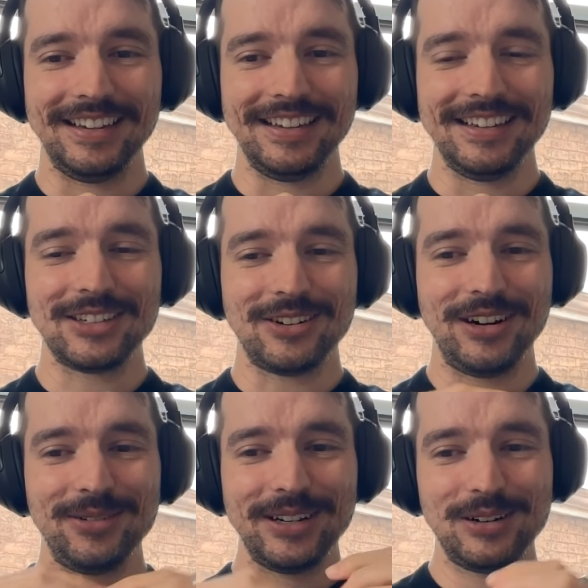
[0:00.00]
uh,
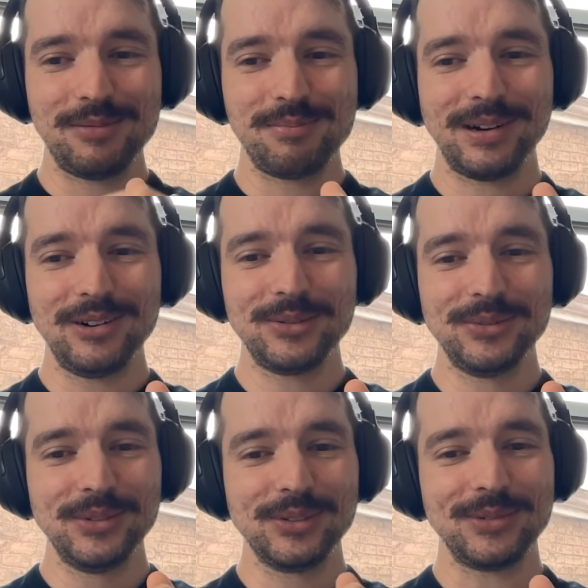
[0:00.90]
"Sorry, reader, better
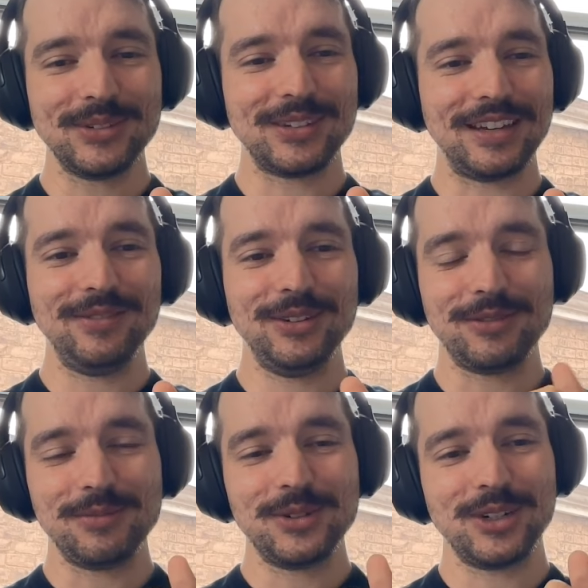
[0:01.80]
tools won't save you
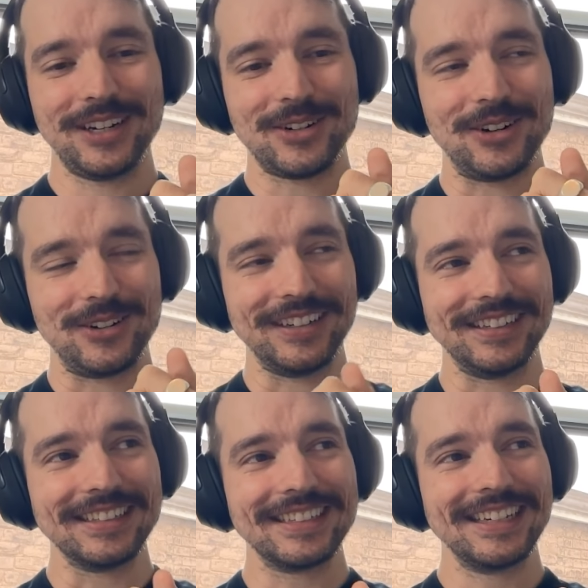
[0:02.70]
from shitty
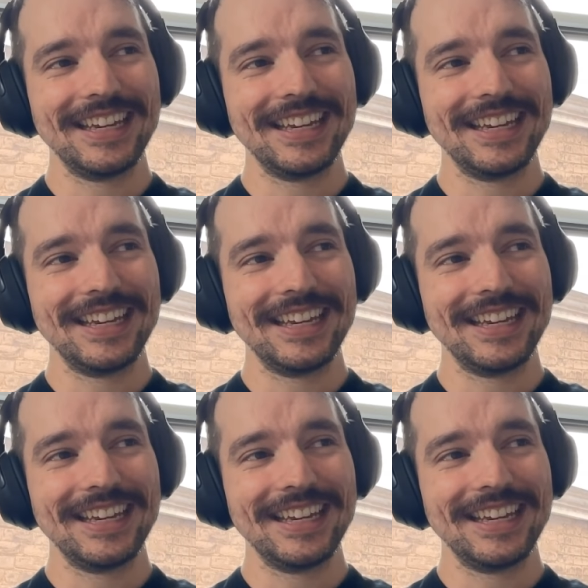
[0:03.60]
drawings."